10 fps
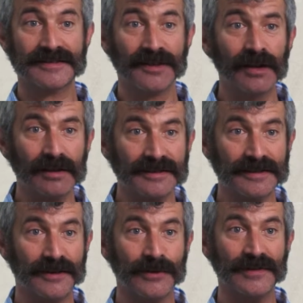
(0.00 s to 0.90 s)
assault,
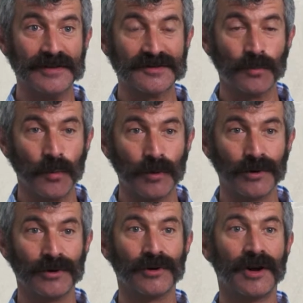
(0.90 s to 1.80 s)
you know, in this
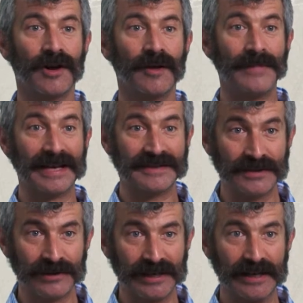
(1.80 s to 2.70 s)
war on
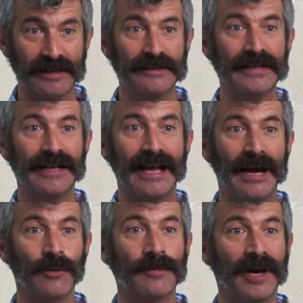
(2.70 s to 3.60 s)
bacteria
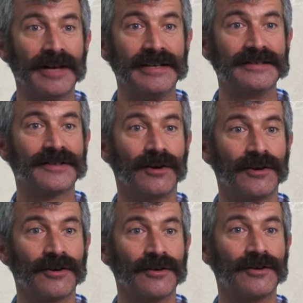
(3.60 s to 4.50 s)
our bodies
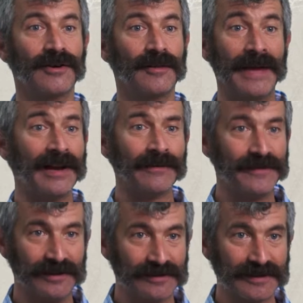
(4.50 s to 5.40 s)
are a
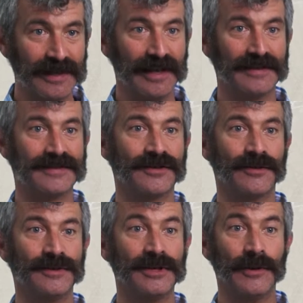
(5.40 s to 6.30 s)
battlefield. And
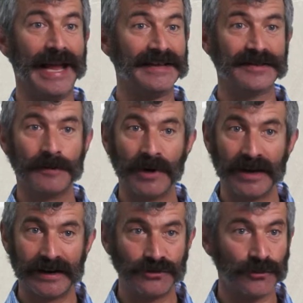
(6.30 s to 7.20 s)
so, you know,
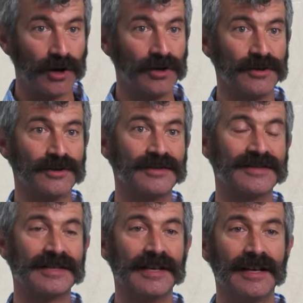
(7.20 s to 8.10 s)
antibiotic drugs,